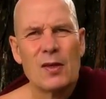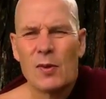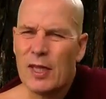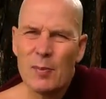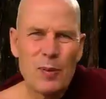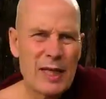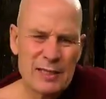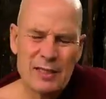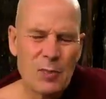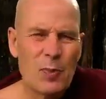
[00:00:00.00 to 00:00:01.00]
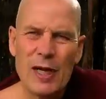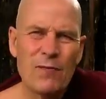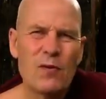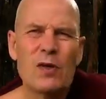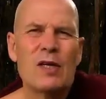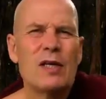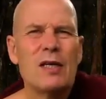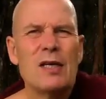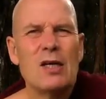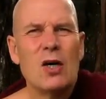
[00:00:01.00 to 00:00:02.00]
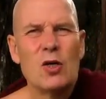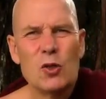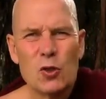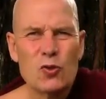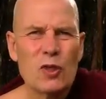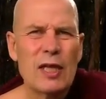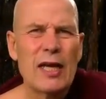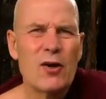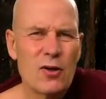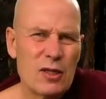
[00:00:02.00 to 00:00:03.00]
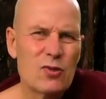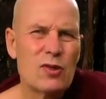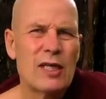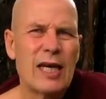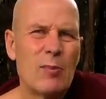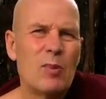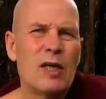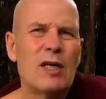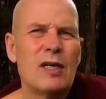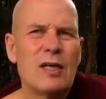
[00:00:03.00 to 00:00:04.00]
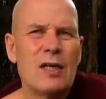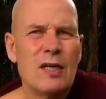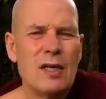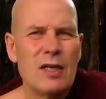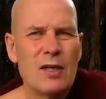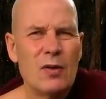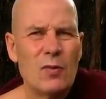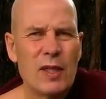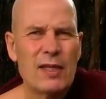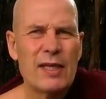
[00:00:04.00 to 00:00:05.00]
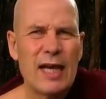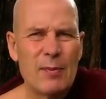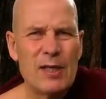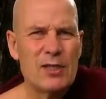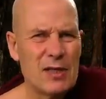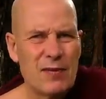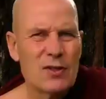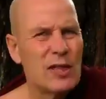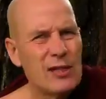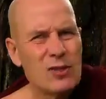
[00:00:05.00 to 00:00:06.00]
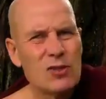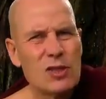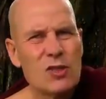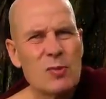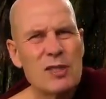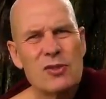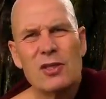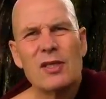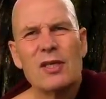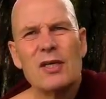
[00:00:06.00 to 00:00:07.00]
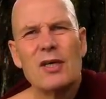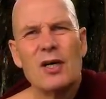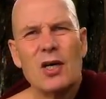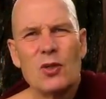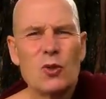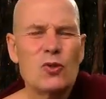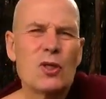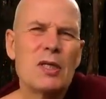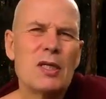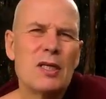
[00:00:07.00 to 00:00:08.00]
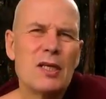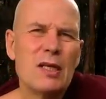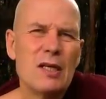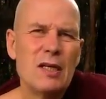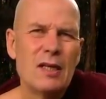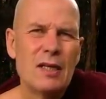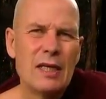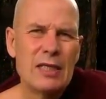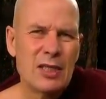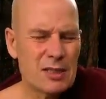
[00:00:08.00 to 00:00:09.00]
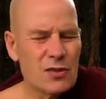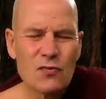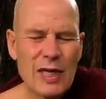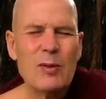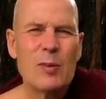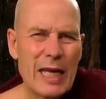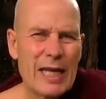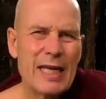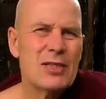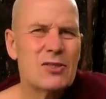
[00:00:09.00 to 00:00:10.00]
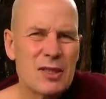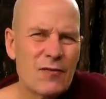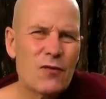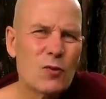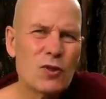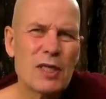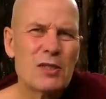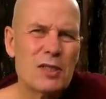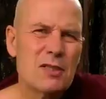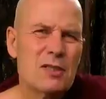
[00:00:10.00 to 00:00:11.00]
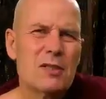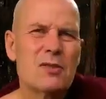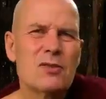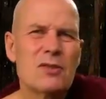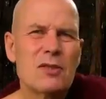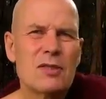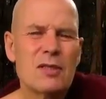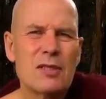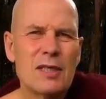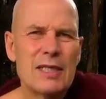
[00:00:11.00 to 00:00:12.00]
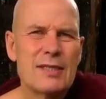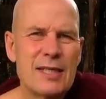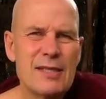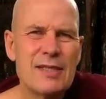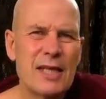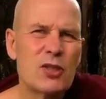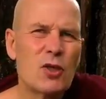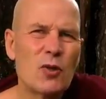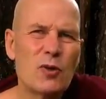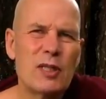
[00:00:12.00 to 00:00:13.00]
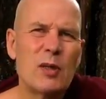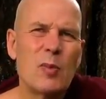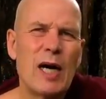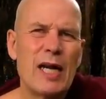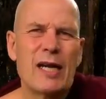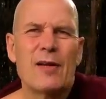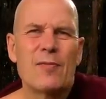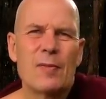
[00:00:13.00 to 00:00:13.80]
Whether pleasant or painful or neutral, according to the kamma, whether the kamma is advantageous, detrimental or neutral, it doesn't really matter. It's still future existence. It still excludes Nibbana.